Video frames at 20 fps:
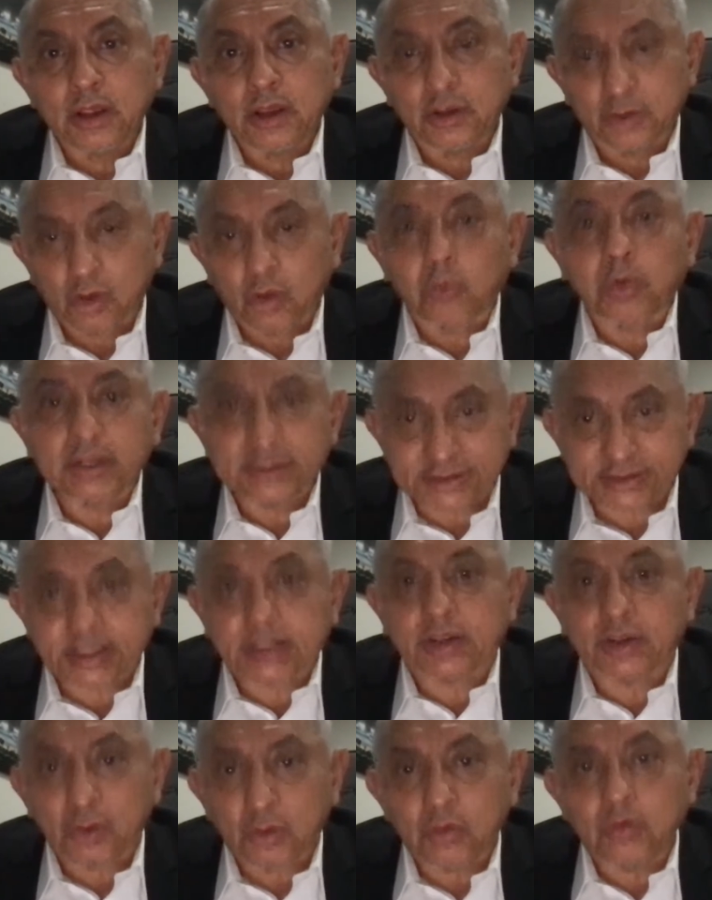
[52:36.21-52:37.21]
We
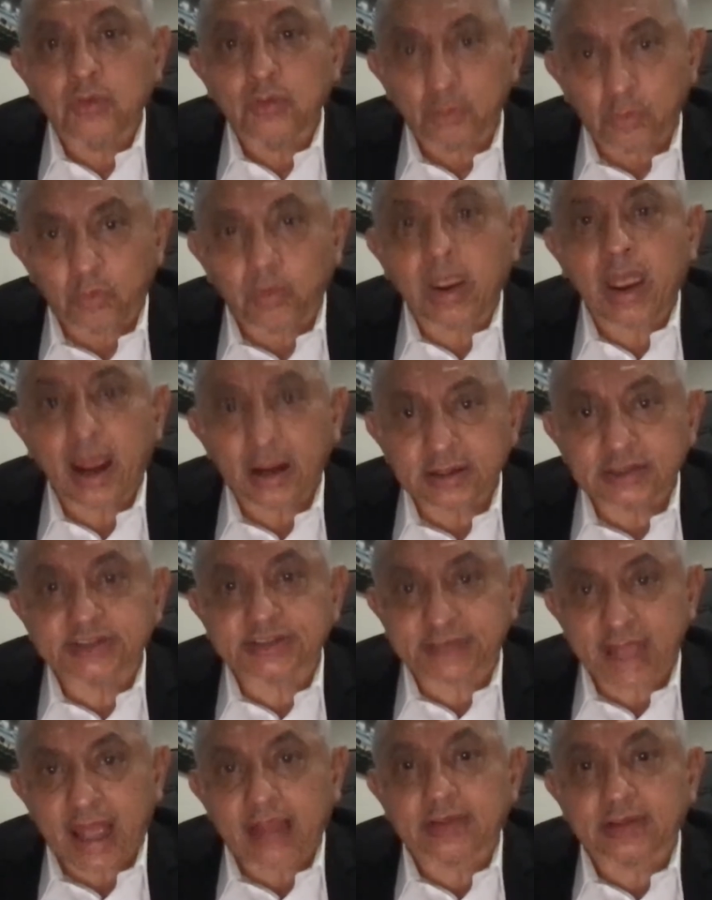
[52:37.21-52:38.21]
see you. We
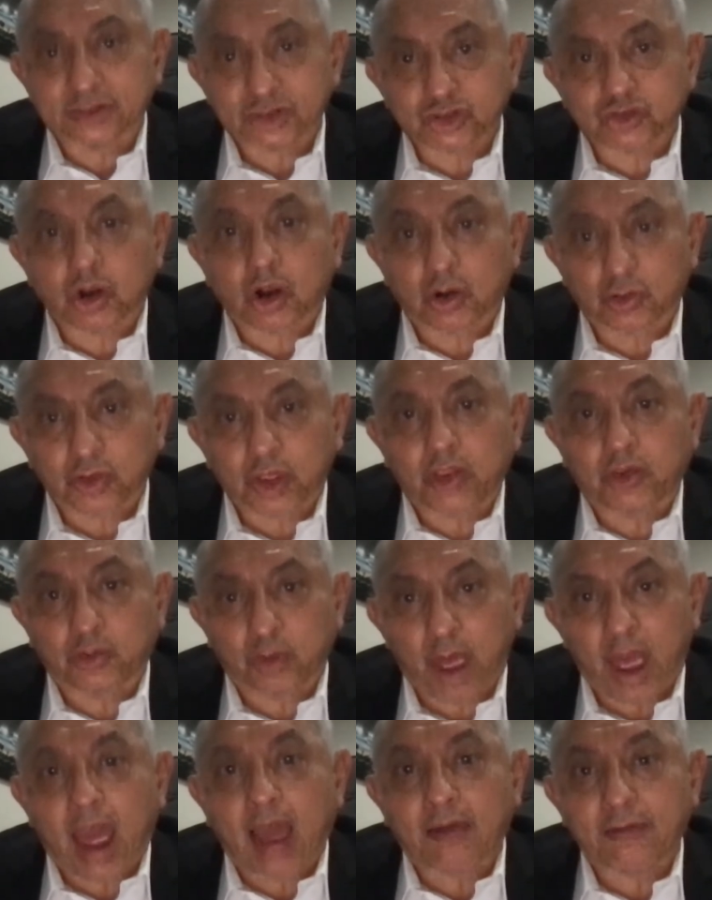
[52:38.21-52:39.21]
understand the struggle that
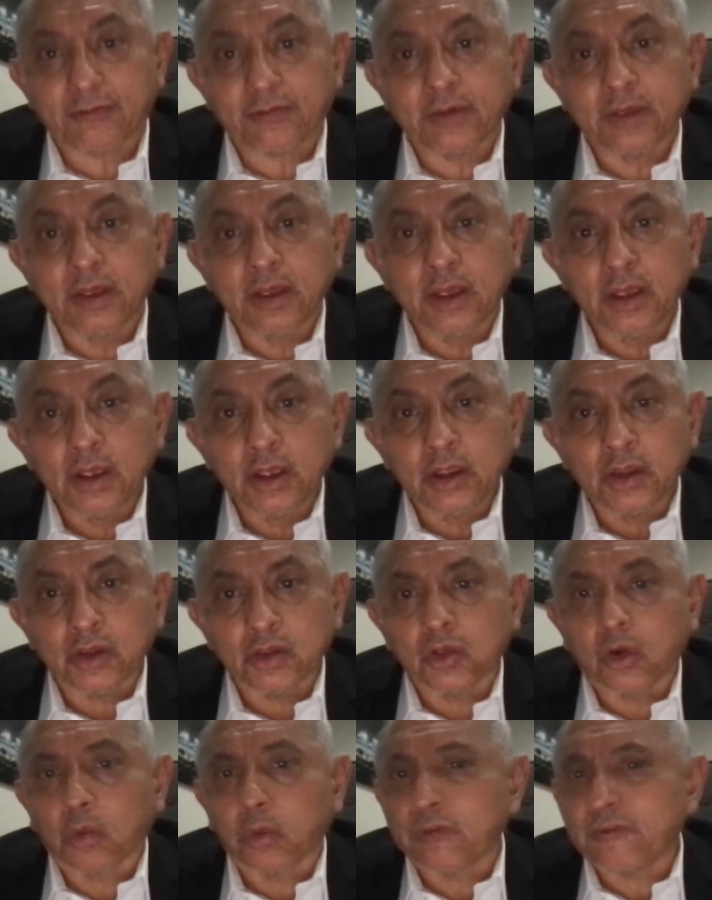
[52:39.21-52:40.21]
you have,
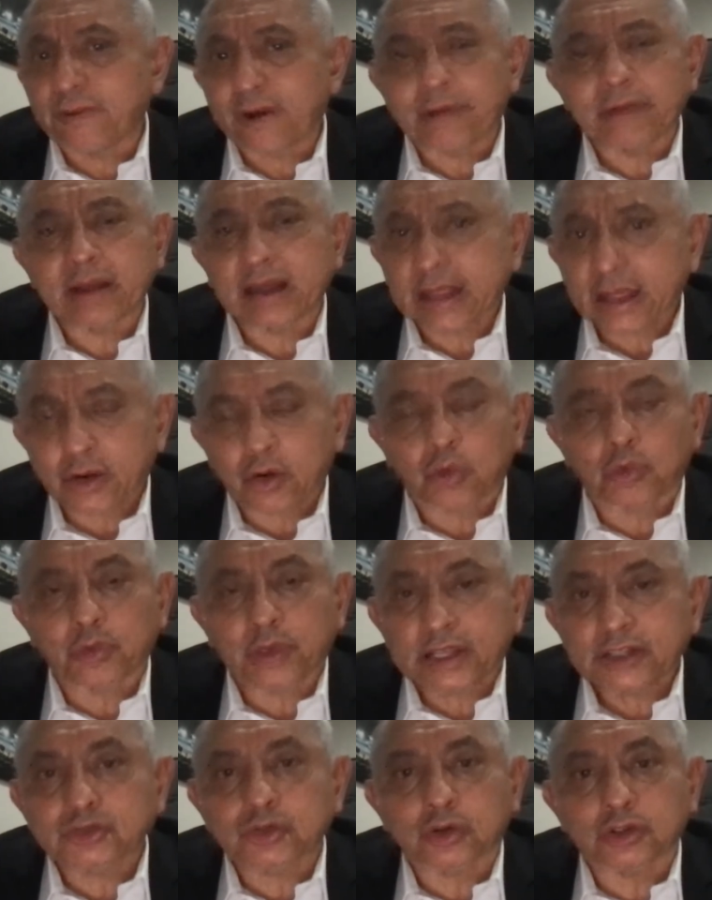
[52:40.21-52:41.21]
with very little
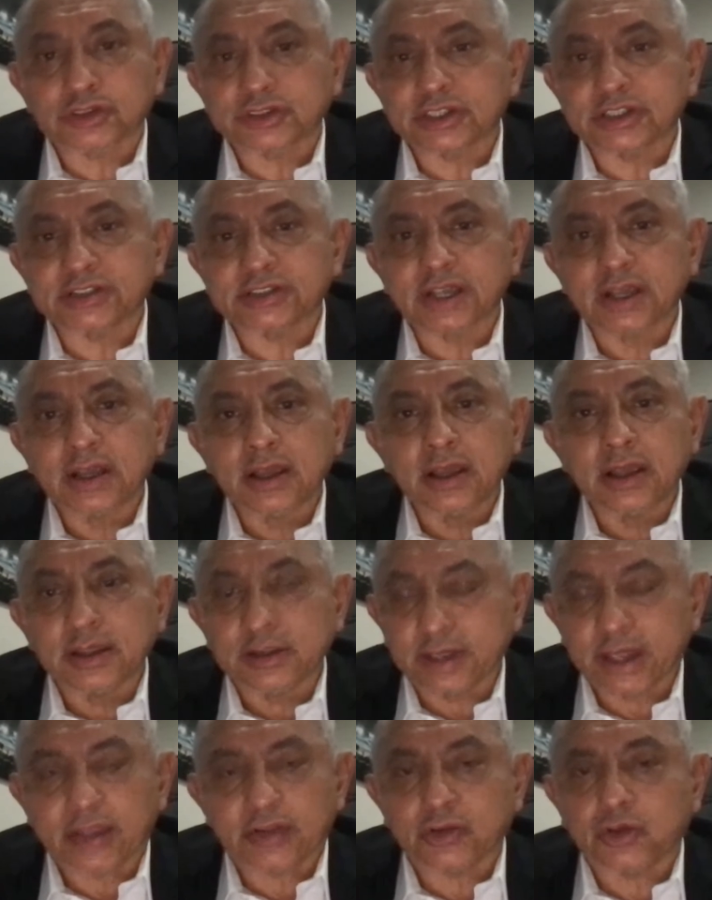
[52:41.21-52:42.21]
resources,
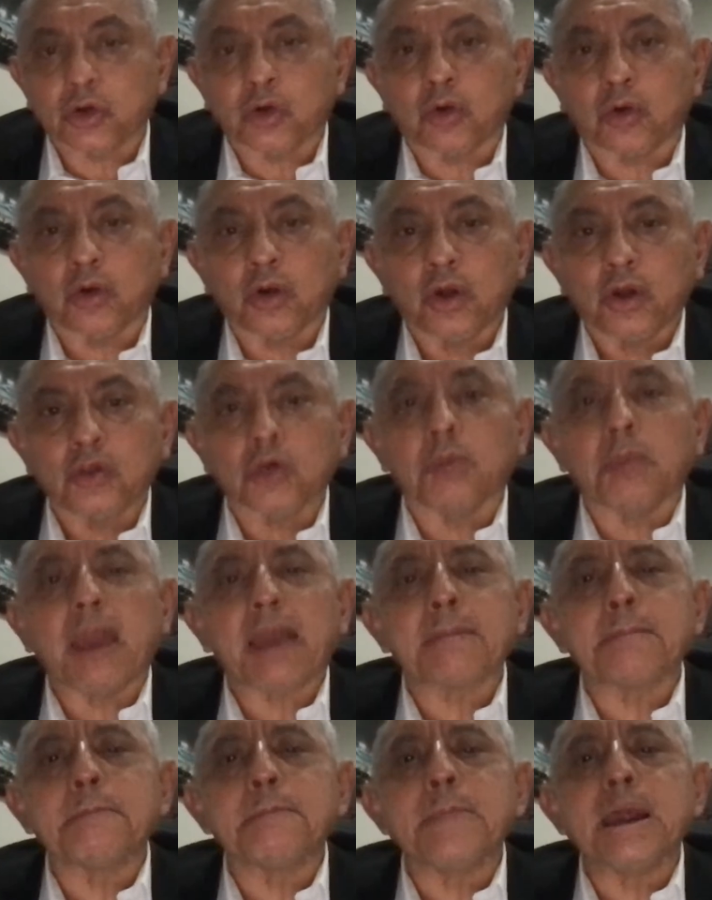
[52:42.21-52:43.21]
yet you
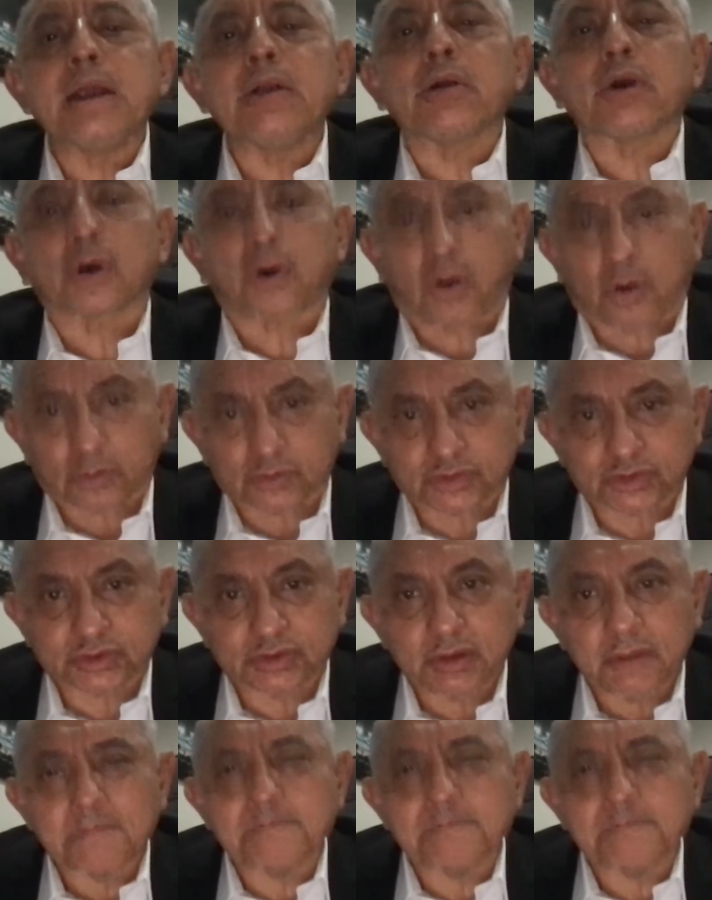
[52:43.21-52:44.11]
make miracles